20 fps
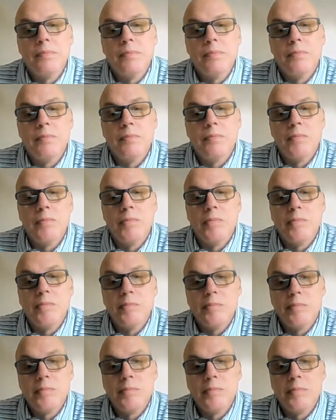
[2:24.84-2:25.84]

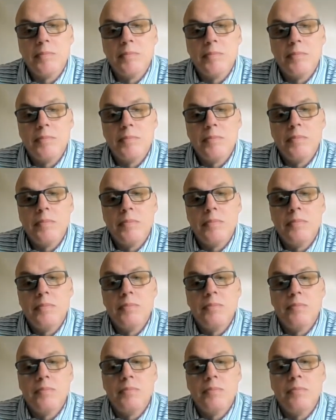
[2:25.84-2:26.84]

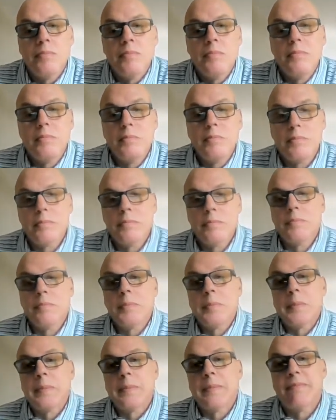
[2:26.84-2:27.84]

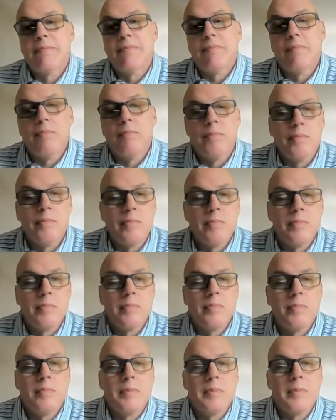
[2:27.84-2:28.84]

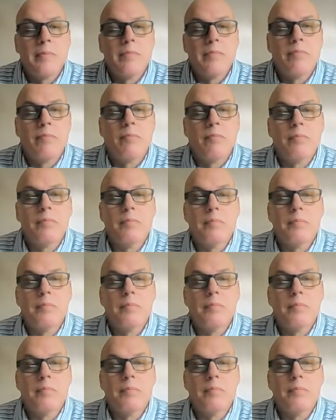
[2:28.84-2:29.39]
This person isn't speaking.